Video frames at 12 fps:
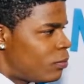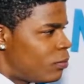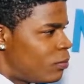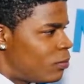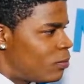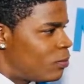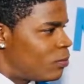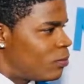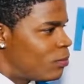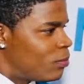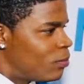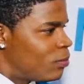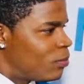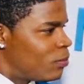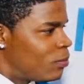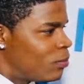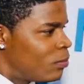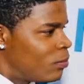
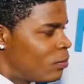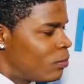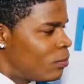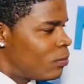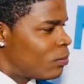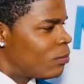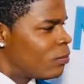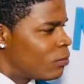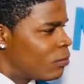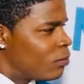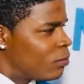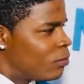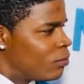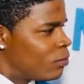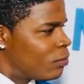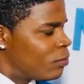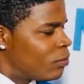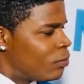
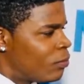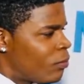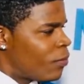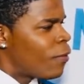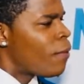(not speaking)